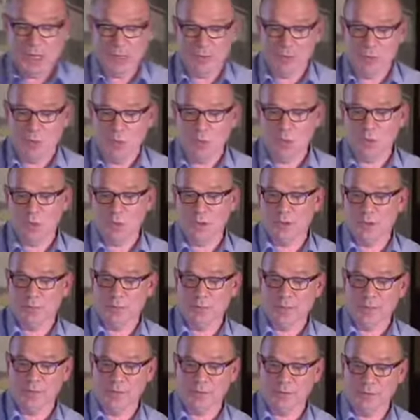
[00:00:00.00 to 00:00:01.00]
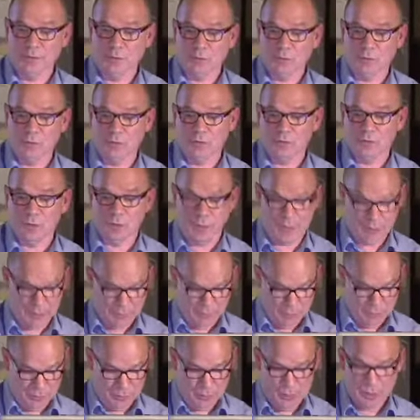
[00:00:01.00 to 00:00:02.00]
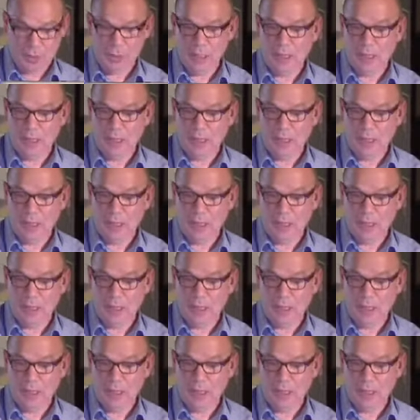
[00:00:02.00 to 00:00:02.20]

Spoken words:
It's all going to be single sign-on.